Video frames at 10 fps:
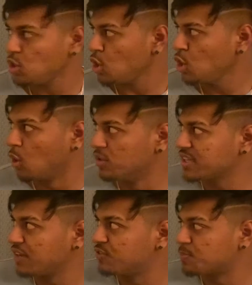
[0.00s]
No one's
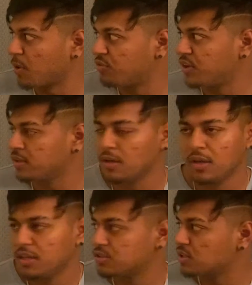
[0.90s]
life is perfect.
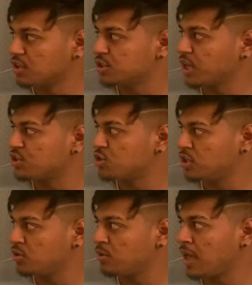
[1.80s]
It's going to try to trick
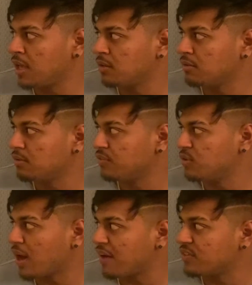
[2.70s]
you. Hey, if you
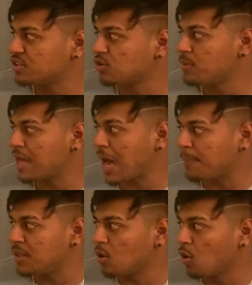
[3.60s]
have this, you'll be
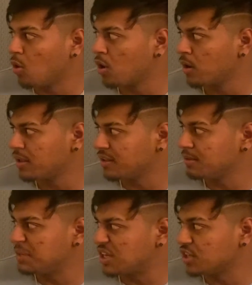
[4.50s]
happy. Or
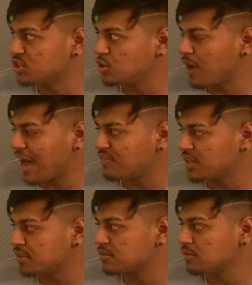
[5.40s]
because you have
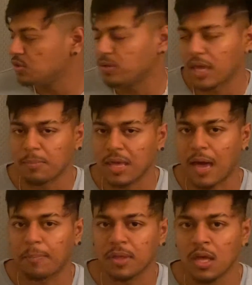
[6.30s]
this, you can't be
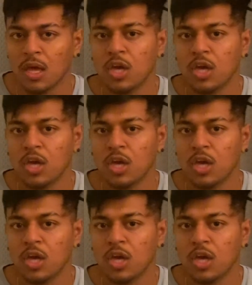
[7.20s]
happy.